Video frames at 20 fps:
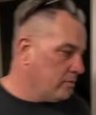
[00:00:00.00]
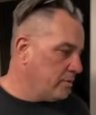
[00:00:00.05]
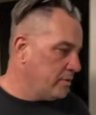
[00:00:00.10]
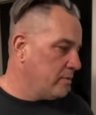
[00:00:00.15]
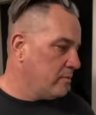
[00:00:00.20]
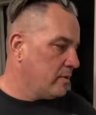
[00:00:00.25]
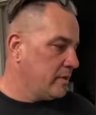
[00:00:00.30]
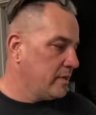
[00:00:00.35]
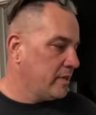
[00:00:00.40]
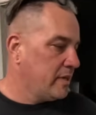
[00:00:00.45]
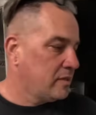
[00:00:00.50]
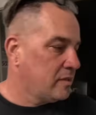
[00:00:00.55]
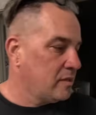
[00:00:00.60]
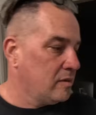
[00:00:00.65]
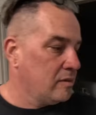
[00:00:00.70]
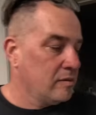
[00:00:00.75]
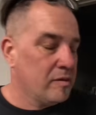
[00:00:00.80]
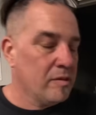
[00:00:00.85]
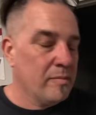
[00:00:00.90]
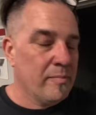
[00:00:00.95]
Well, you want to get
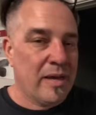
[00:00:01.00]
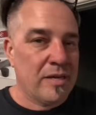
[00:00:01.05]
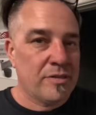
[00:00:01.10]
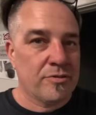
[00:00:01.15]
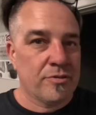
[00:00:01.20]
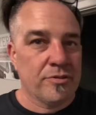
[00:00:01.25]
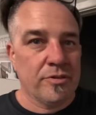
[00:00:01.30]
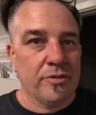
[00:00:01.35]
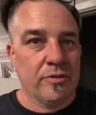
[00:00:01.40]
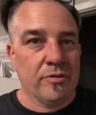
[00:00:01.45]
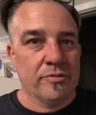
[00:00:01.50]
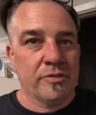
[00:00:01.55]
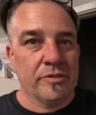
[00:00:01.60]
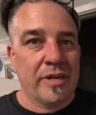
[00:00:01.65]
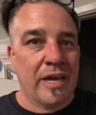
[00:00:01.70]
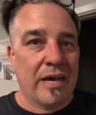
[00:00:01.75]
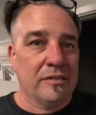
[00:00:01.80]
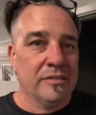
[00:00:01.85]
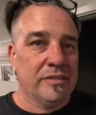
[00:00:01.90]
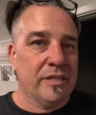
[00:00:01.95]
the, the master cylinder
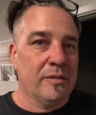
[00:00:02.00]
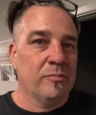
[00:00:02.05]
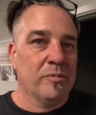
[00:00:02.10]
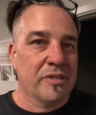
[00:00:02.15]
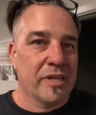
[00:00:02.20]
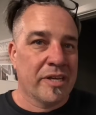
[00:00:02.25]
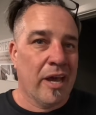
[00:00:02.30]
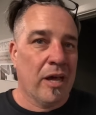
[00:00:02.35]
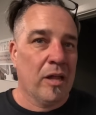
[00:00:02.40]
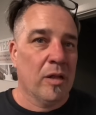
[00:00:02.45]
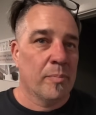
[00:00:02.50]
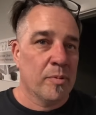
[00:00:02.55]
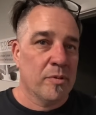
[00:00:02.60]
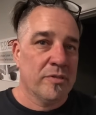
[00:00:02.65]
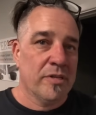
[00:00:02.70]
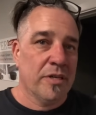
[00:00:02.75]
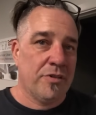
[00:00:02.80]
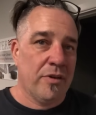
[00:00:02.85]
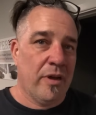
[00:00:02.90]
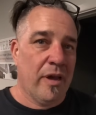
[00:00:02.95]
dialed in with the calipers
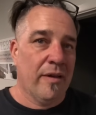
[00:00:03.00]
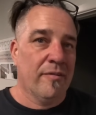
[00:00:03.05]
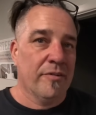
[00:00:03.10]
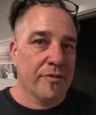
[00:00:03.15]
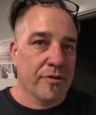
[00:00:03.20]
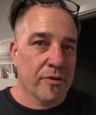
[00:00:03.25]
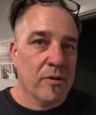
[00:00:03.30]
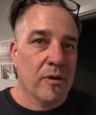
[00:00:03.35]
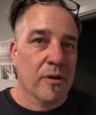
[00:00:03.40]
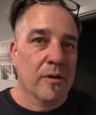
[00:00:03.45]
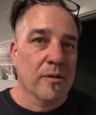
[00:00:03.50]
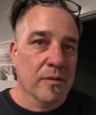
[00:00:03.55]
that you have on your car.